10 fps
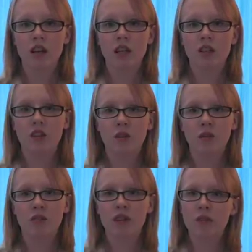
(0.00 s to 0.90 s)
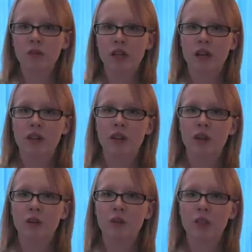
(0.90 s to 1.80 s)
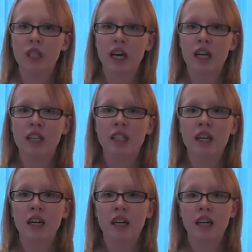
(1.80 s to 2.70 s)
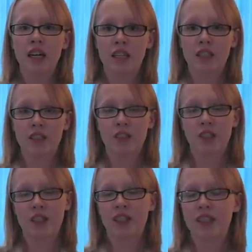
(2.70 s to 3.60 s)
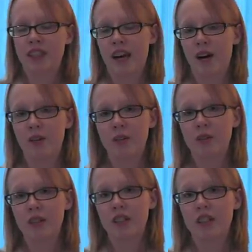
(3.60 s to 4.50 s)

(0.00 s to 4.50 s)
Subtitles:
And so for everyone out there who says it's just a sound,